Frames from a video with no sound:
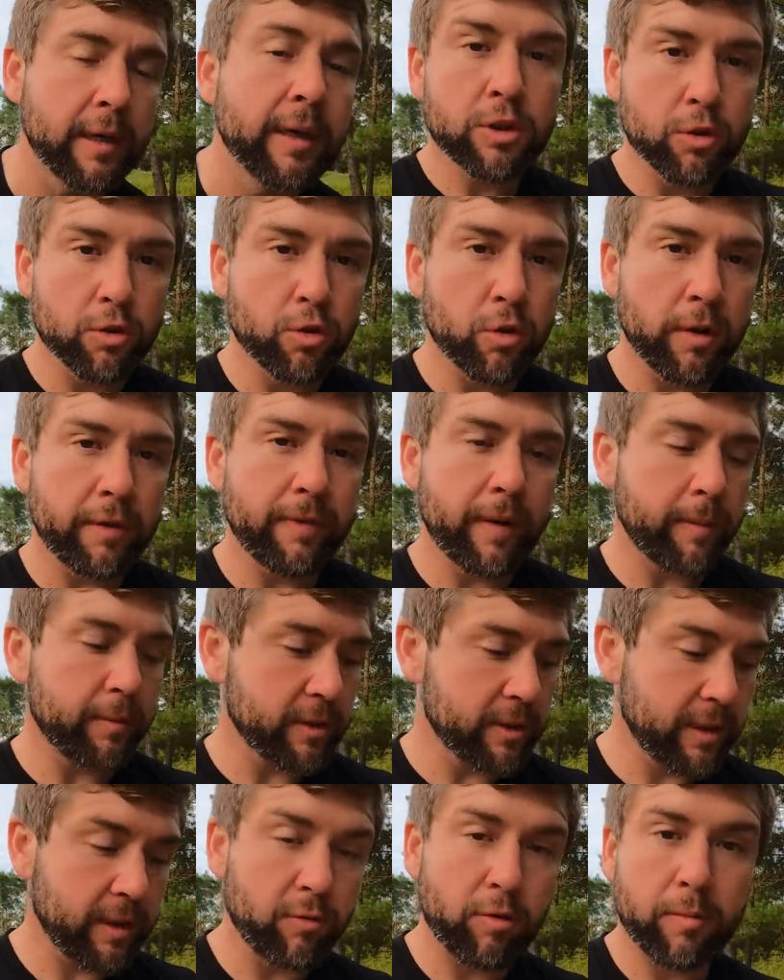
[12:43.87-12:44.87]
So
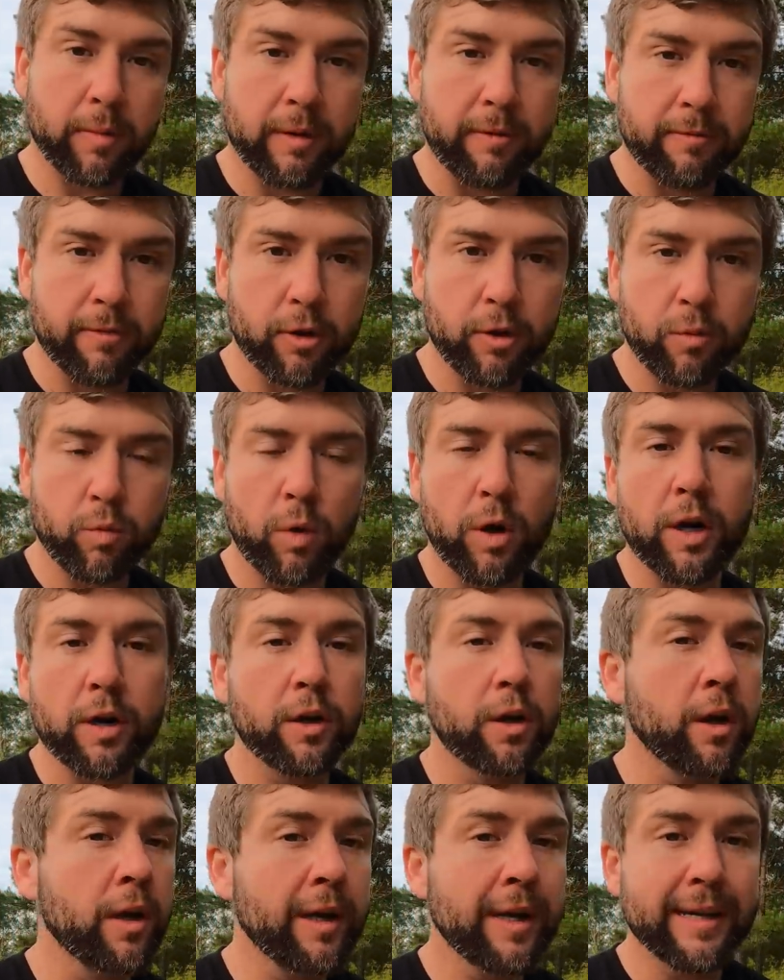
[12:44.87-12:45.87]
25% would be food,
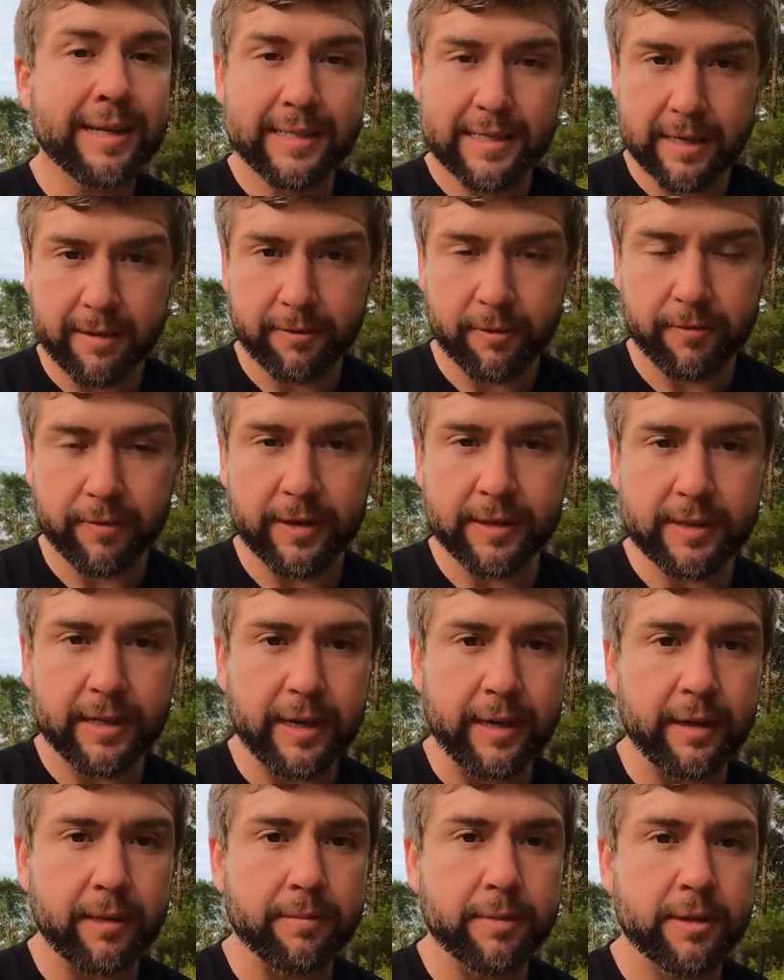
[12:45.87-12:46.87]
water, self-defense
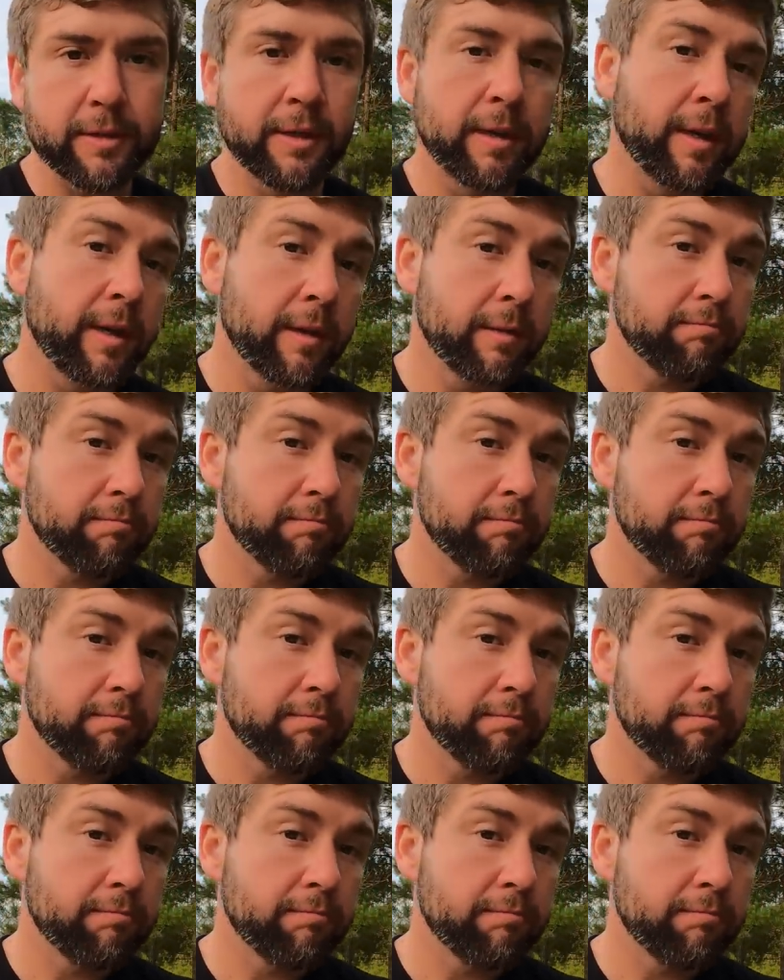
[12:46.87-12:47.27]
items.